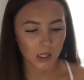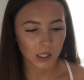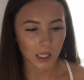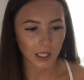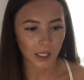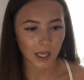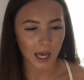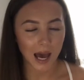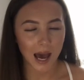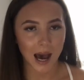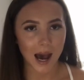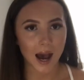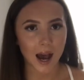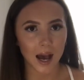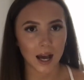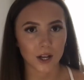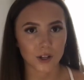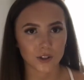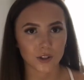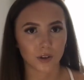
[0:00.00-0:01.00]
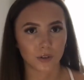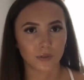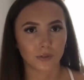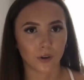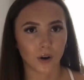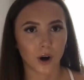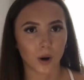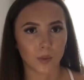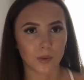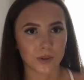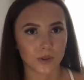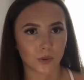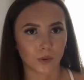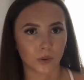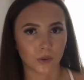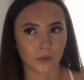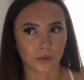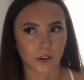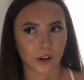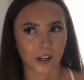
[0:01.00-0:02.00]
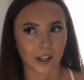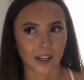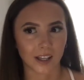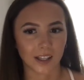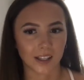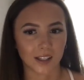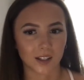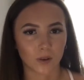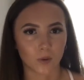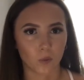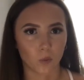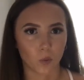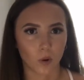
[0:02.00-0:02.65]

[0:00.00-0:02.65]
Like, I actually thought I was going for like